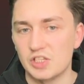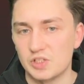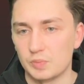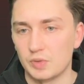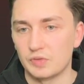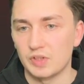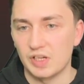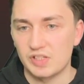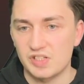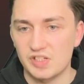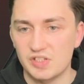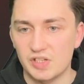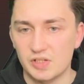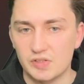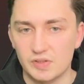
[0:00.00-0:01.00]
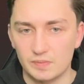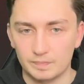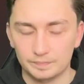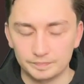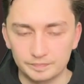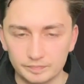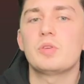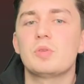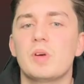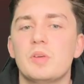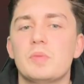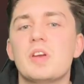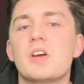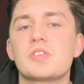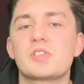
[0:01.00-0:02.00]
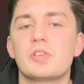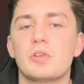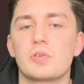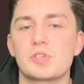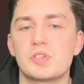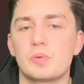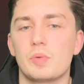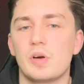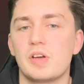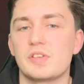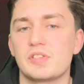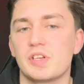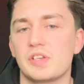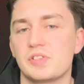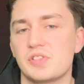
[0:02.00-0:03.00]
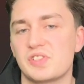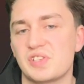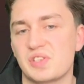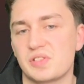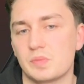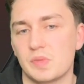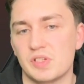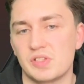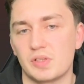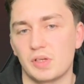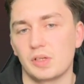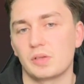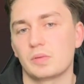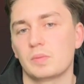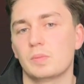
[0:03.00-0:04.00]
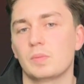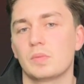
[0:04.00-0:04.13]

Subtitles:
That's the move knight c6. Now you might be asking yourself, why is knight c6 a mistake?